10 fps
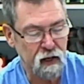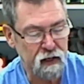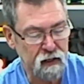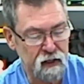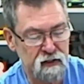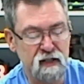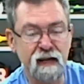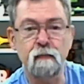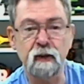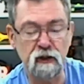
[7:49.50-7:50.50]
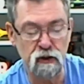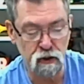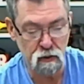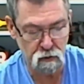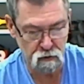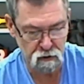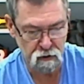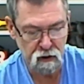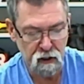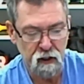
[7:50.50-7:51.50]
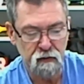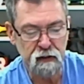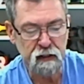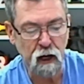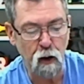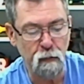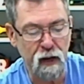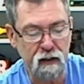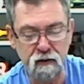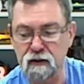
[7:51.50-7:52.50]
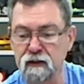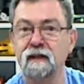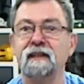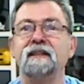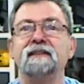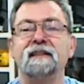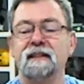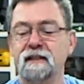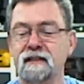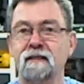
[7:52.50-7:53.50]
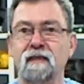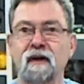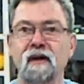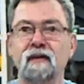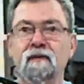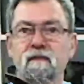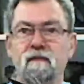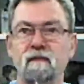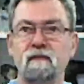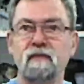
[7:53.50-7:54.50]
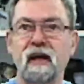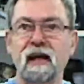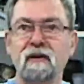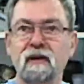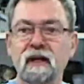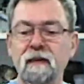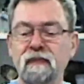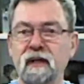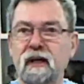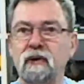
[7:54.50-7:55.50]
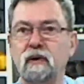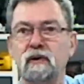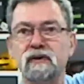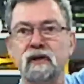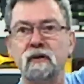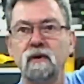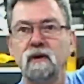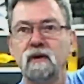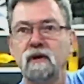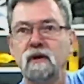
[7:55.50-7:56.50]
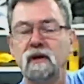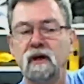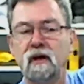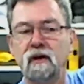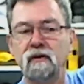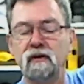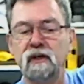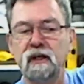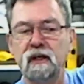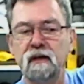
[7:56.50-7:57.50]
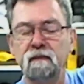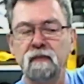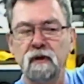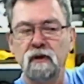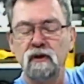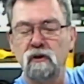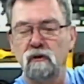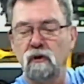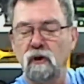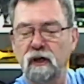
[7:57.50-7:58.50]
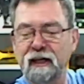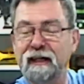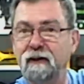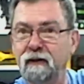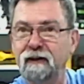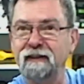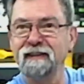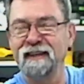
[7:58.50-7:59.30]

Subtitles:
Plane has never been tuned. The yellow paint, see this on the handle here, and also on the heel.